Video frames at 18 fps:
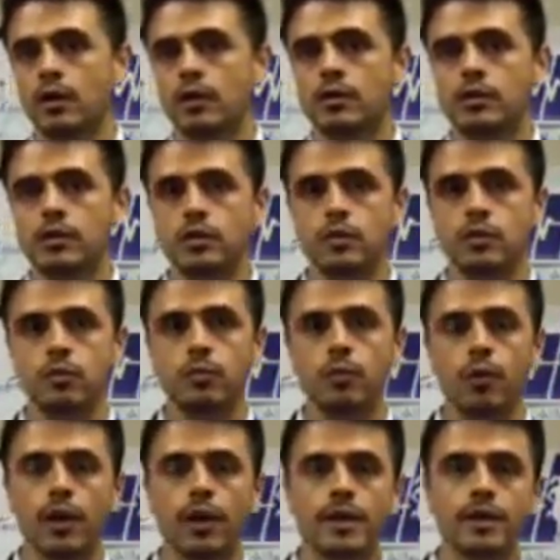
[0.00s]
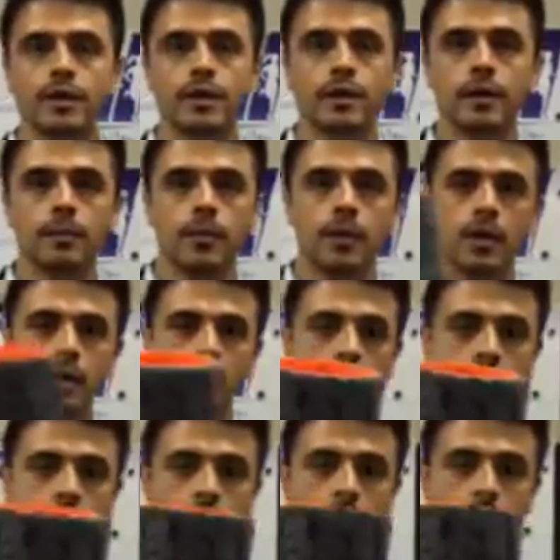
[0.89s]
to break up
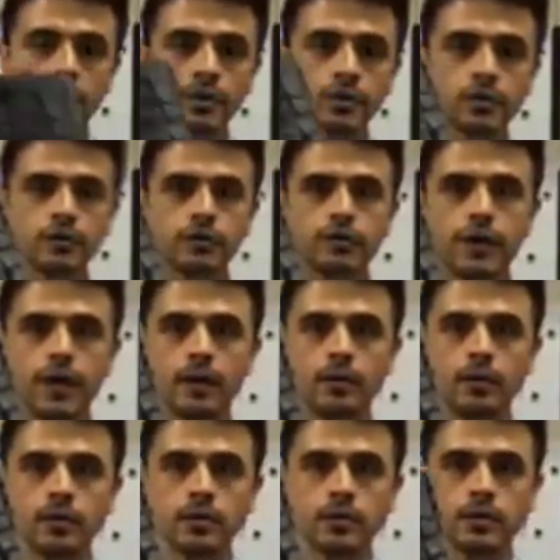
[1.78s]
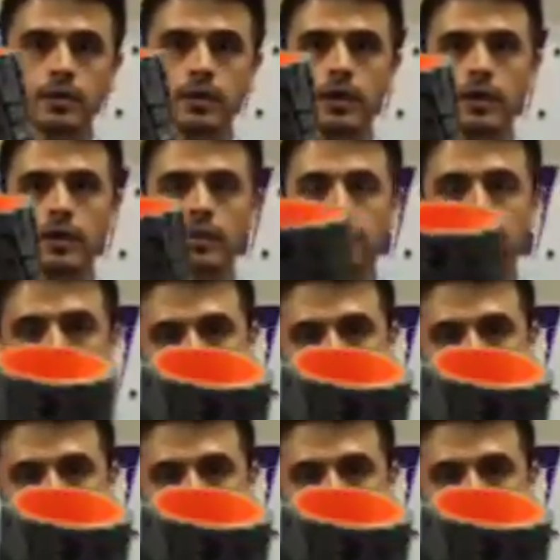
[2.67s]
the muscle fibers and